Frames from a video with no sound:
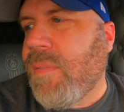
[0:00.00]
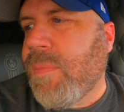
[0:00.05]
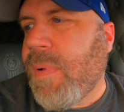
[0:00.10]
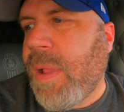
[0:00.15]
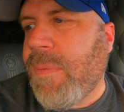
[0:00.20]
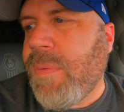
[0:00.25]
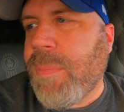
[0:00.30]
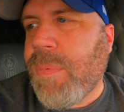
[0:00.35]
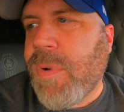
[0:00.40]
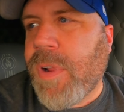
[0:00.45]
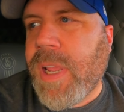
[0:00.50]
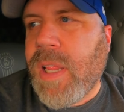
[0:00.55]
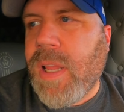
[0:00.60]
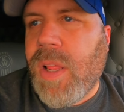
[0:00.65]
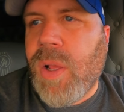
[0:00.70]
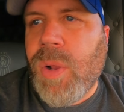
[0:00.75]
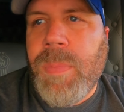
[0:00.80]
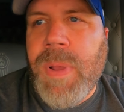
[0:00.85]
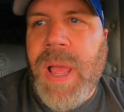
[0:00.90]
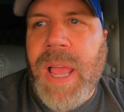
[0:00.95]
and maybe bring a
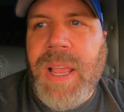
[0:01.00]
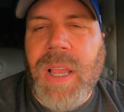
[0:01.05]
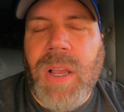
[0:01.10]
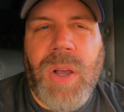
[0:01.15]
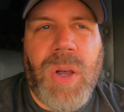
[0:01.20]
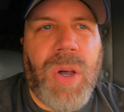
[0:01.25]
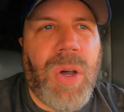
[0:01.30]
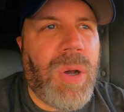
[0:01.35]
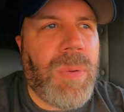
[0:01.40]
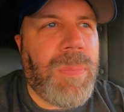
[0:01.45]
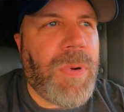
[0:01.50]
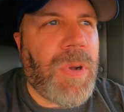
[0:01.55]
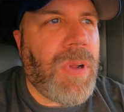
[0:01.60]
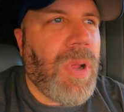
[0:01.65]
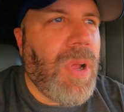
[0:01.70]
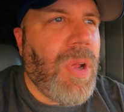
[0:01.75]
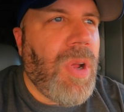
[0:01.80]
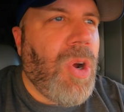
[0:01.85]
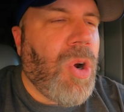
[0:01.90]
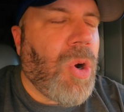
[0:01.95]
load back home,
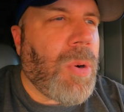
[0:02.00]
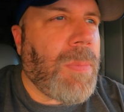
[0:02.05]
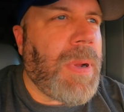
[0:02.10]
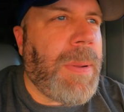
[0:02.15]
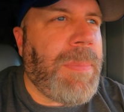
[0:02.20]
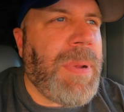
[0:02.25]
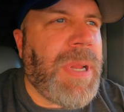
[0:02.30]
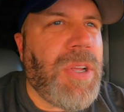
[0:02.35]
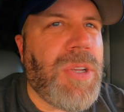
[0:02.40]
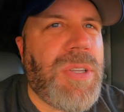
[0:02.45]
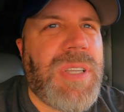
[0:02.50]
or maybe do